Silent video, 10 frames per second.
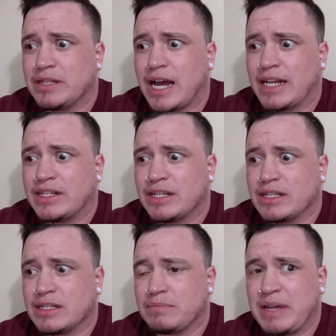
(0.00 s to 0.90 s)
I
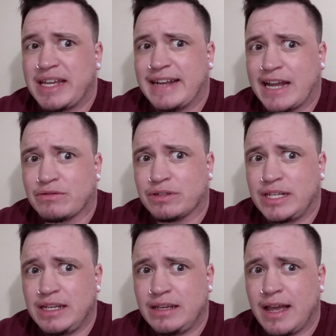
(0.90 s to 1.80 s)
just speak
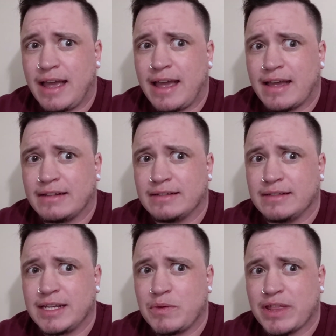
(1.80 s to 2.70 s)
naturally and
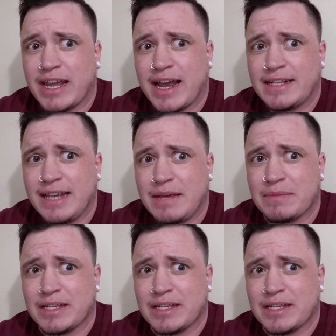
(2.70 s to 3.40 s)
see where they kind of take me.